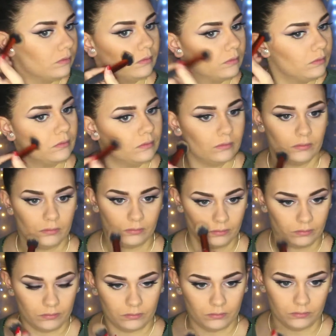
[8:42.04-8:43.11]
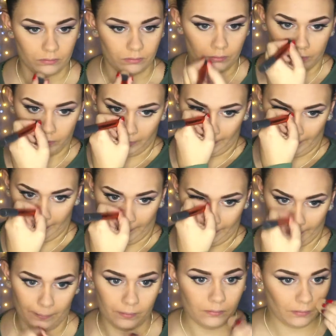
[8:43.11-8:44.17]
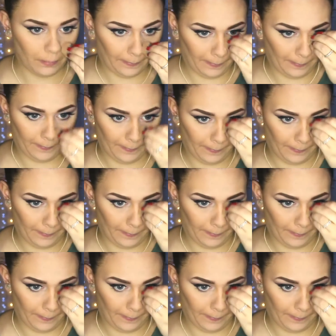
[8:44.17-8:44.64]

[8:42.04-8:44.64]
Because contouring is the way.